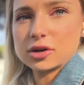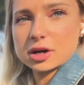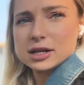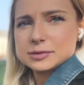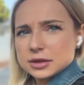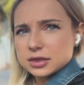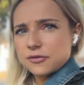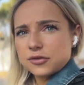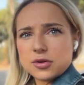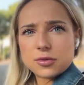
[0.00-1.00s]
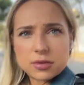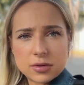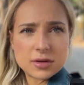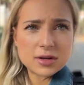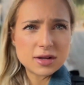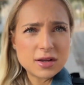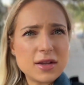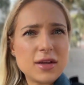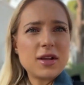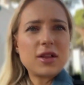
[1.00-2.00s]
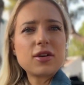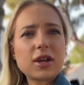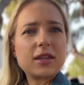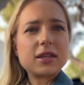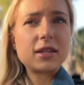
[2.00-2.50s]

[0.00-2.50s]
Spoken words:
sorry guys, look at the view. Look at this.